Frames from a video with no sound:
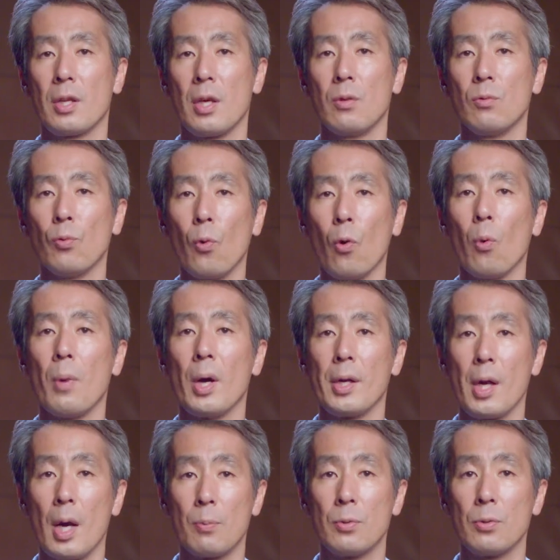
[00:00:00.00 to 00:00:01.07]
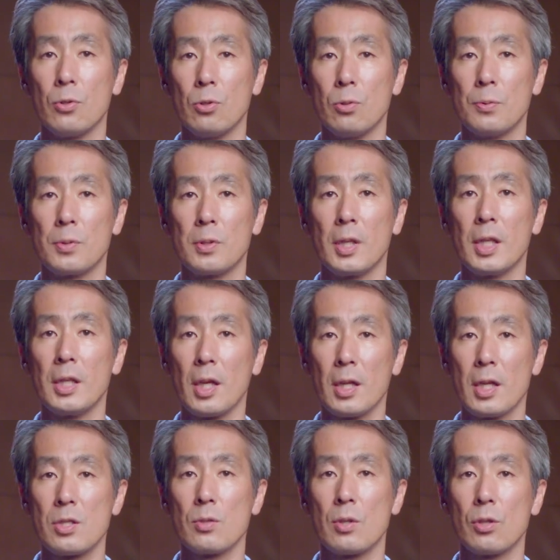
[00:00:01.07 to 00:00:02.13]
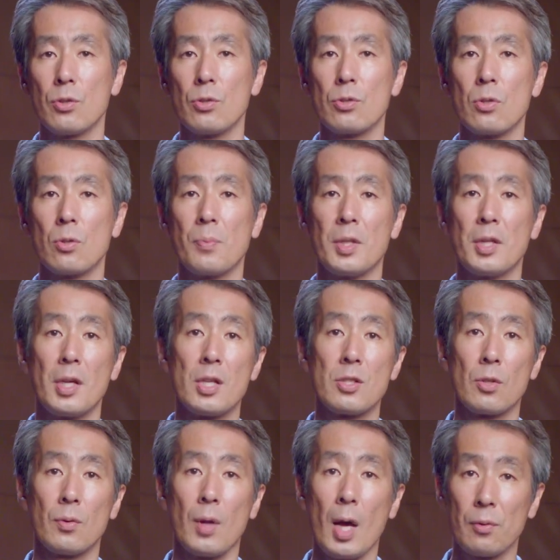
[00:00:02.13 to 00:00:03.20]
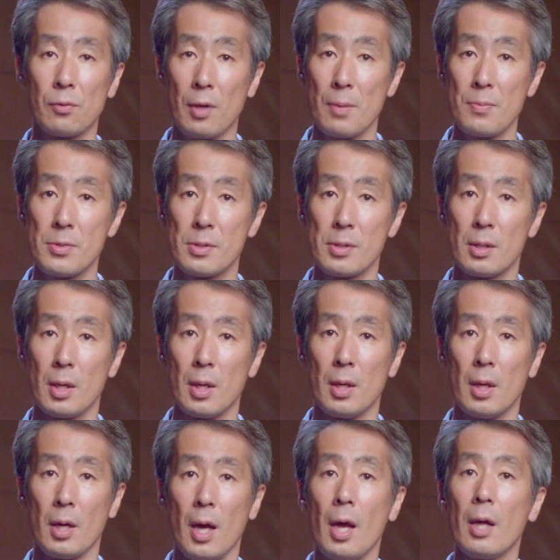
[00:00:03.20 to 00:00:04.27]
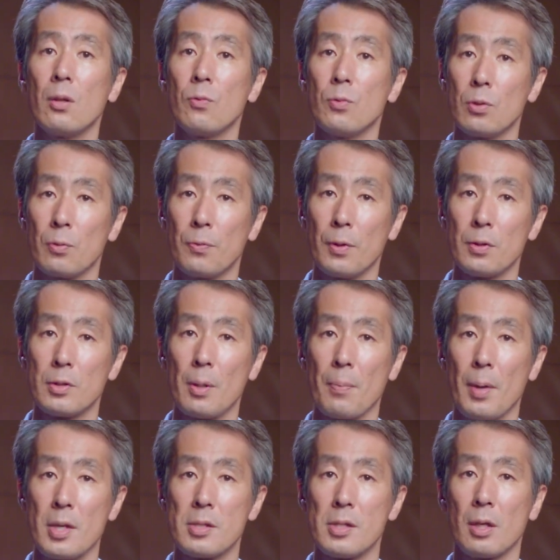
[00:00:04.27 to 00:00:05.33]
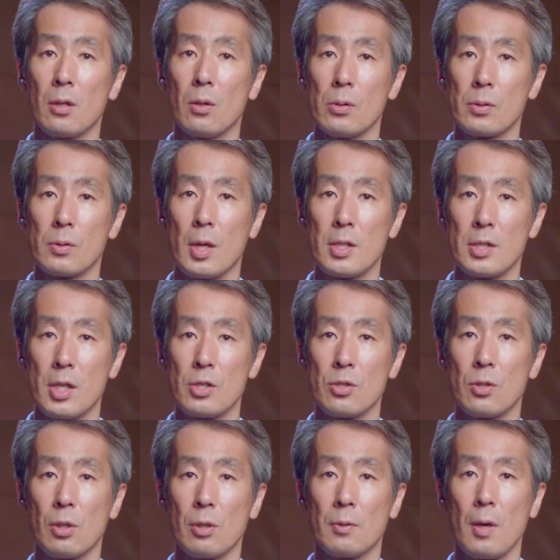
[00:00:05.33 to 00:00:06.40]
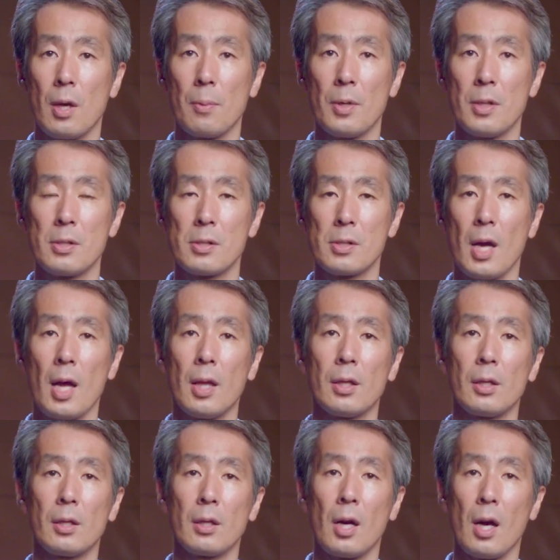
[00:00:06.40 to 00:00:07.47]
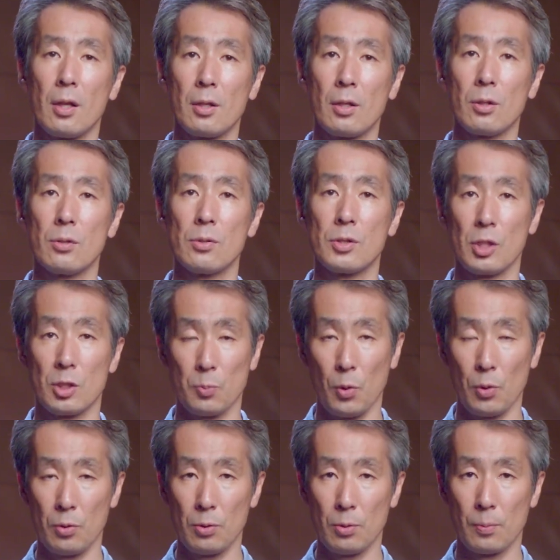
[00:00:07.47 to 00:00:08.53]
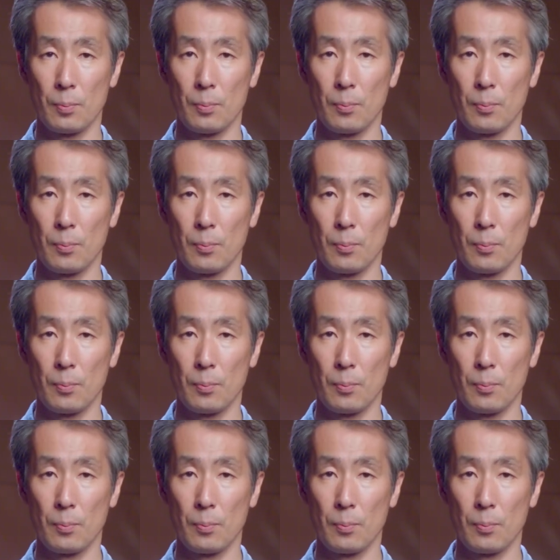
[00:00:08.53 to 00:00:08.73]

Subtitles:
can formally approve international use of mitigation outcomes and fulfill the basic authorization requirements under Article 6.2.